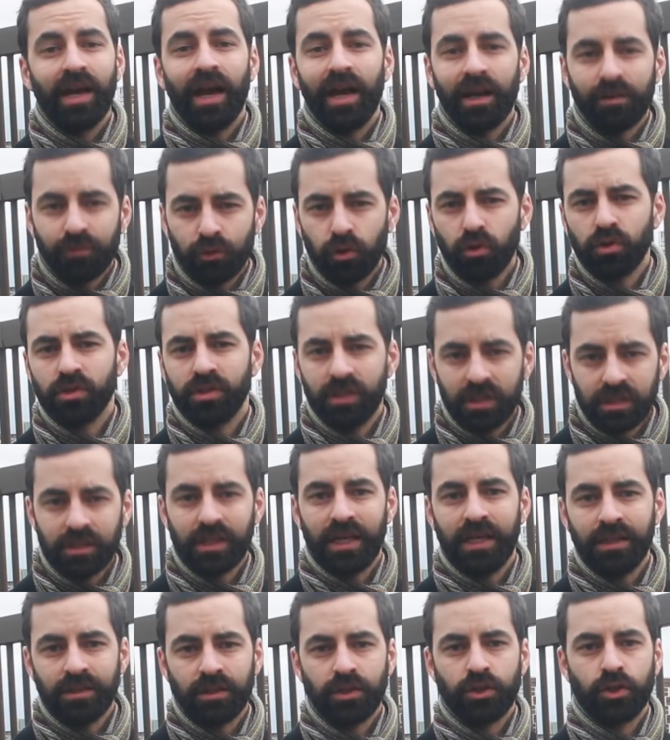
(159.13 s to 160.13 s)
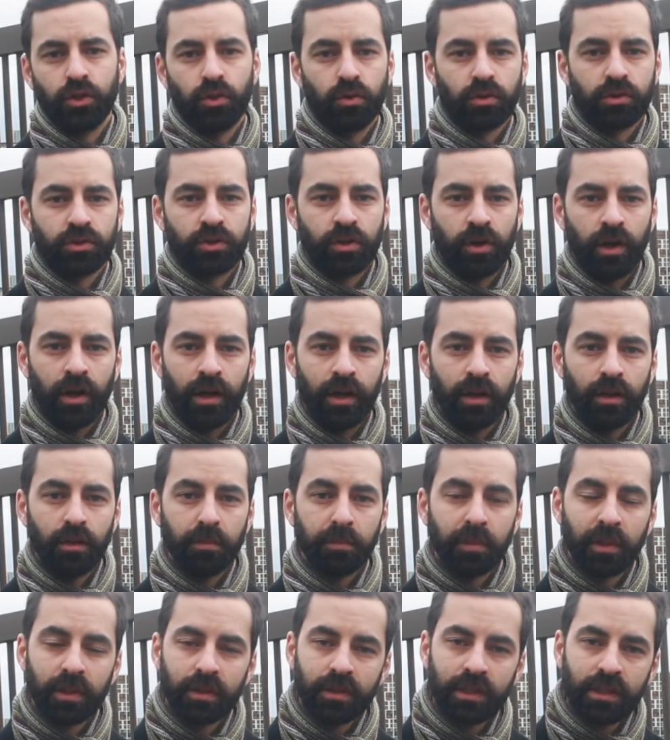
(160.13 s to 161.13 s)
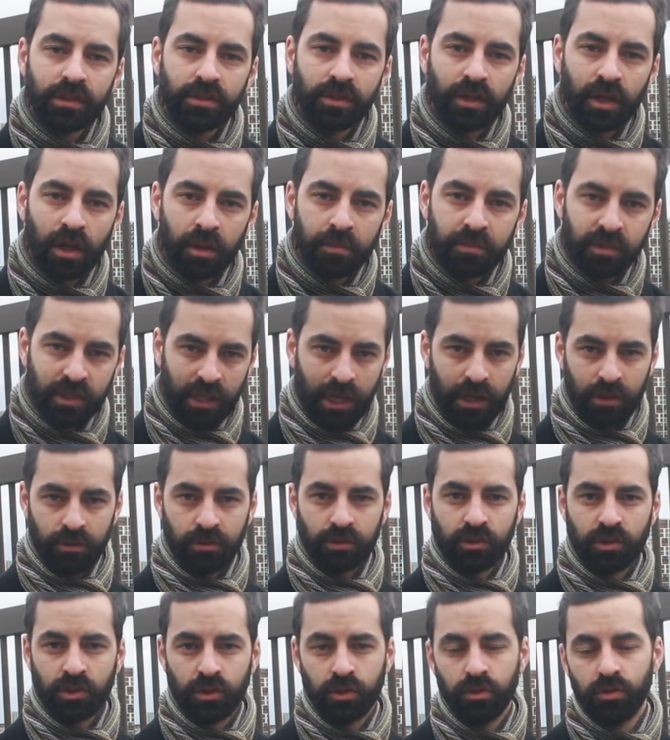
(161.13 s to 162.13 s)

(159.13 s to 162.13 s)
And of course, this is a short trial, but this comes down